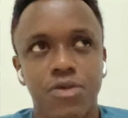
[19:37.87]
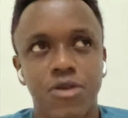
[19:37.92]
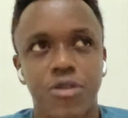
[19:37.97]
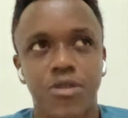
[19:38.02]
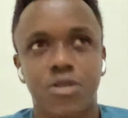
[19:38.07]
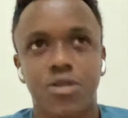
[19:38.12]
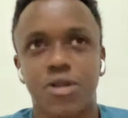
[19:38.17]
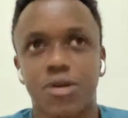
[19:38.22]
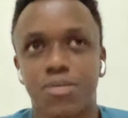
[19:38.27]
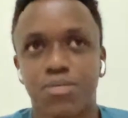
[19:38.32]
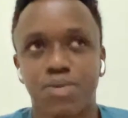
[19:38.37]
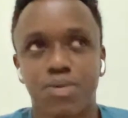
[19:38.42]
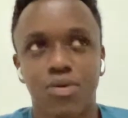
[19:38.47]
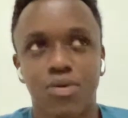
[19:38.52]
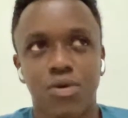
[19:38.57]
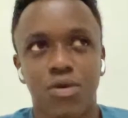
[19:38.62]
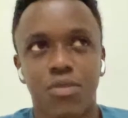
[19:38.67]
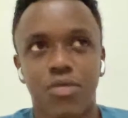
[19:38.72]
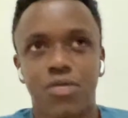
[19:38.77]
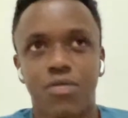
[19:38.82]
This is a
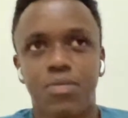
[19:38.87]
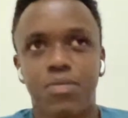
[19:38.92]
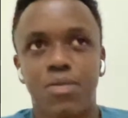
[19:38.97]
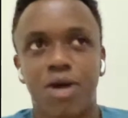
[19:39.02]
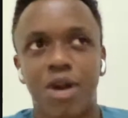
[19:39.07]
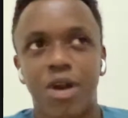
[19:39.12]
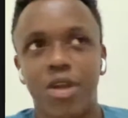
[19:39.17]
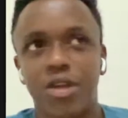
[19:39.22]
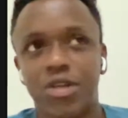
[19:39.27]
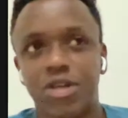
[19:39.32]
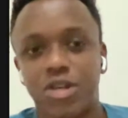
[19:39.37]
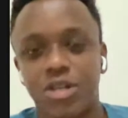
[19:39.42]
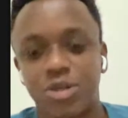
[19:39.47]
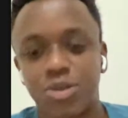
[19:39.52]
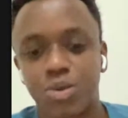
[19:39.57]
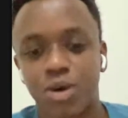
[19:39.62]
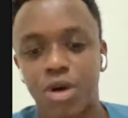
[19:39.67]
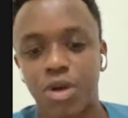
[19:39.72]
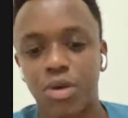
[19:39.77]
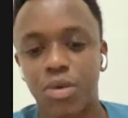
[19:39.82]
pool of
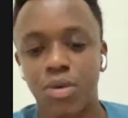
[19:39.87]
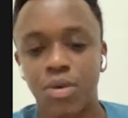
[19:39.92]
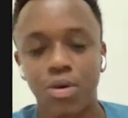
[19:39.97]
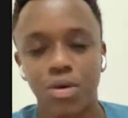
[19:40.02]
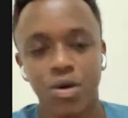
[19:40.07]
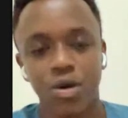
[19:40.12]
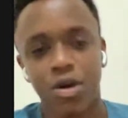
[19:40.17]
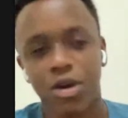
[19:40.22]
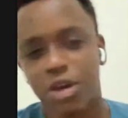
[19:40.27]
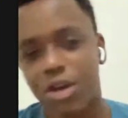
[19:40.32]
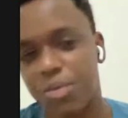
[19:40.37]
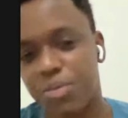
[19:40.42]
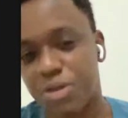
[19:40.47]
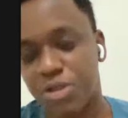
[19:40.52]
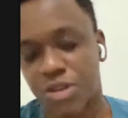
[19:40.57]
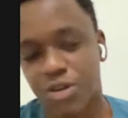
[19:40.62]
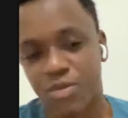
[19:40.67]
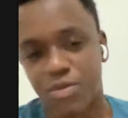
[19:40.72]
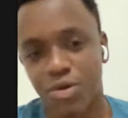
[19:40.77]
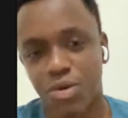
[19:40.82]
managers where you keep
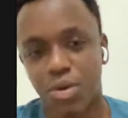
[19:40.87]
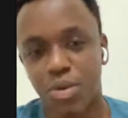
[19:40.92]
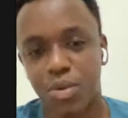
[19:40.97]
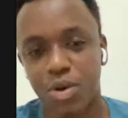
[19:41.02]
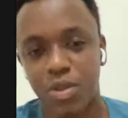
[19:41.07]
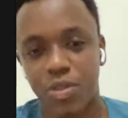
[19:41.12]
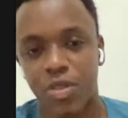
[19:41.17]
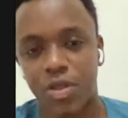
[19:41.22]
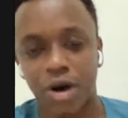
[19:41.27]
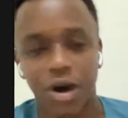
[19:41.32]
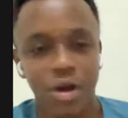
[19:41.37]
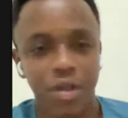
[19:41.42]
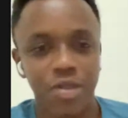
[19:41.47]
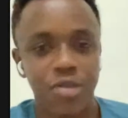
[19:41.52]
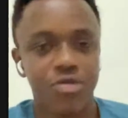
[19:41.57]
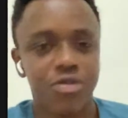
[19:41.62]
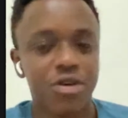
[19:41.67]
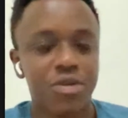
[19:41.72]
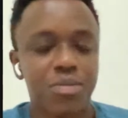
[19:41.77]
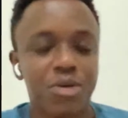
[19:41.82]
interviewing with
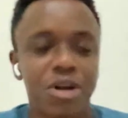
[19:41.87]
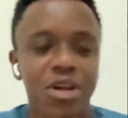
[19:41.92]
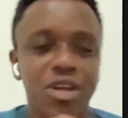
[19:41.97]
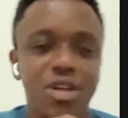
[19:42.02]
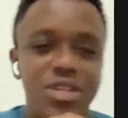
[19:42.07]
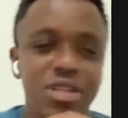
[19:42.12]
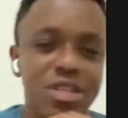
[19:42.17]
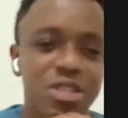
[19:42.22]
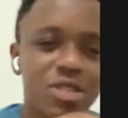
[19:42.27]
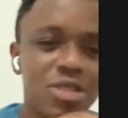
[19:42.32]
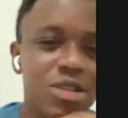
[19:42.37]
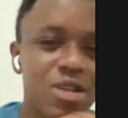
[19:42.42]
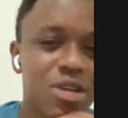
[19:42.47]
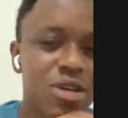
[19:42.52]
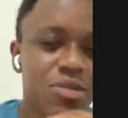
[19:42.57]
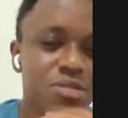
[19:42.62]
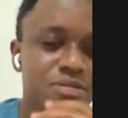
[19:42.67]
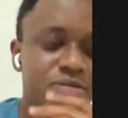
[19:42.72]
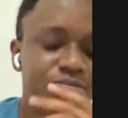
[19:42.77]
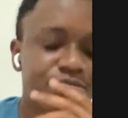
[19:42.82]
different managers
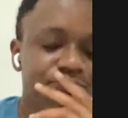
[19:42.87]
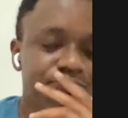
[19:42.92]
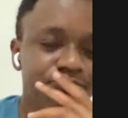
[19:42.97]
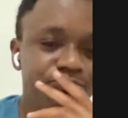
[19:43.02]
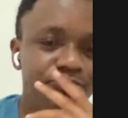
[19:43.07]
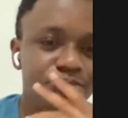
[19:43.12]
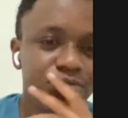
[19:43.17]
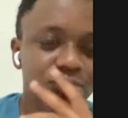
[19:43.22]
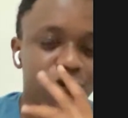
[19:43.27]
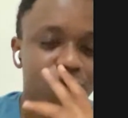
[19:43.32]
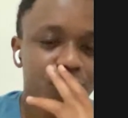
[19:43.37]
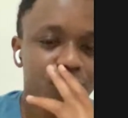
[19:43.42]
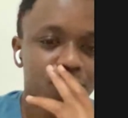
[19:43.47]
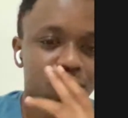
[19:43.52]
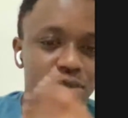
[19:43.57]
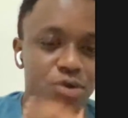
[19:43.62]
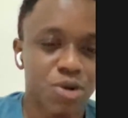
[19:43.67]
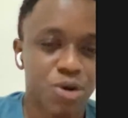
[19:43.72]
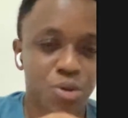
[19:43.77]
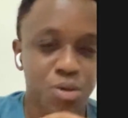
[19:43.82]

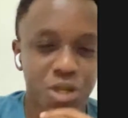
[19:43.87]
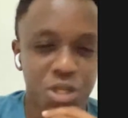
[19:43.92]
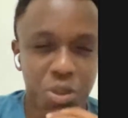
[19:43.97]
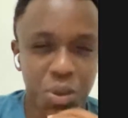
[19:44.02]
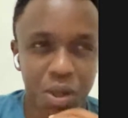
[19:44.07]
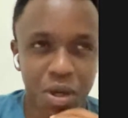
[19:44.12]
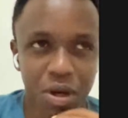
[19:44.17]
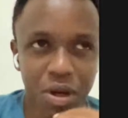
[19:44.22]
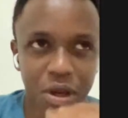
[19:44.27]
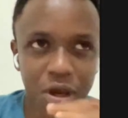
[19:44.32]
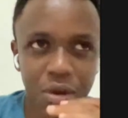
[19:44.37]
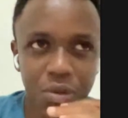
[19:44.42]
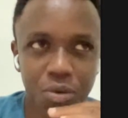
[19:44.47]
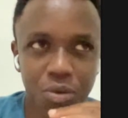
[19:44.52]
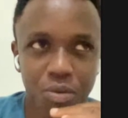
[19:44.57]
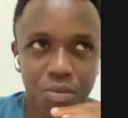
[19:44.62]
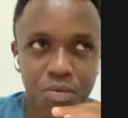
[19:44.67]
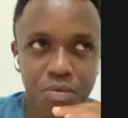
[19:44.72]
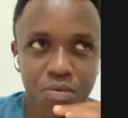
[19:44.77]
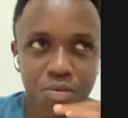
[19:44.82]
to know which one like
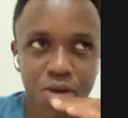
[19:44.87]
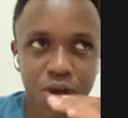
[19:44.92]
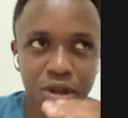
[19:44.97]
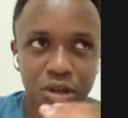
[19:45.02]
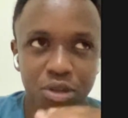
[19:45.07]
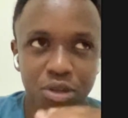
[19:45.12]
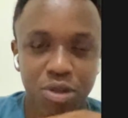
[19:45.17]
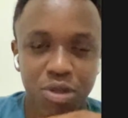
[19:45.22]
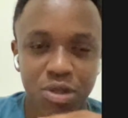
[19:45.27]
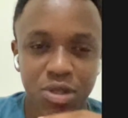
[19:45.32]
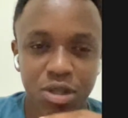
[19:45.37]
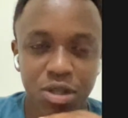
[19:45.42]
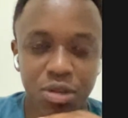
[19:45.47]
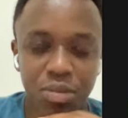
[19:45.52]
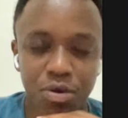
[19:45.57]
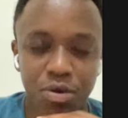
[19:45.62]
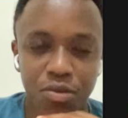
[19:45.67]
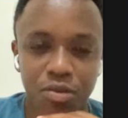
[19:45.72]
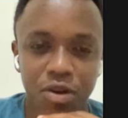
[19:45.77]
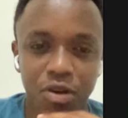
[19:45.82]
would be interested
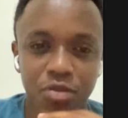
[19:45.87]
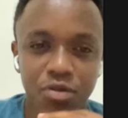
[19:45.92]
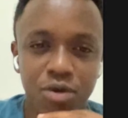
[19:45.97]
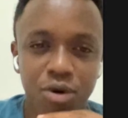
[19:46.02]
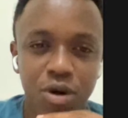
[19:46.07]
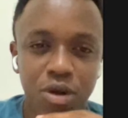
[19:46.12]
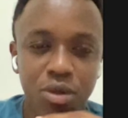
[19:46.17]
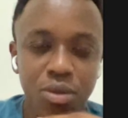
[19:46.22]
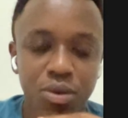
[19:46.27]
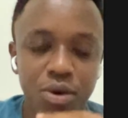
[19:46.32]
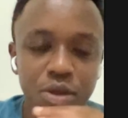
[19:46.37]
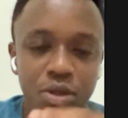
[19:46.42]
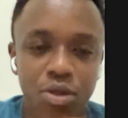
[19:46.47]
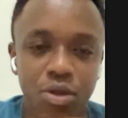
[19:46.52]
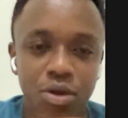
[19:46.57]
in moving forward